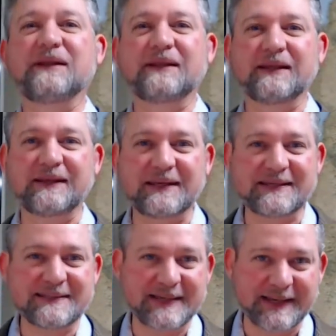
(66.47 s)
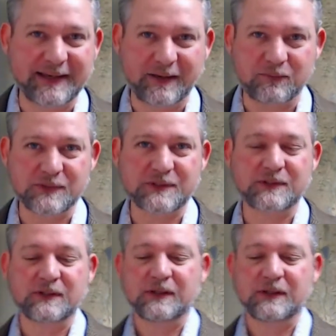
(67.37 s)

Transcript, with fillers: in the end times.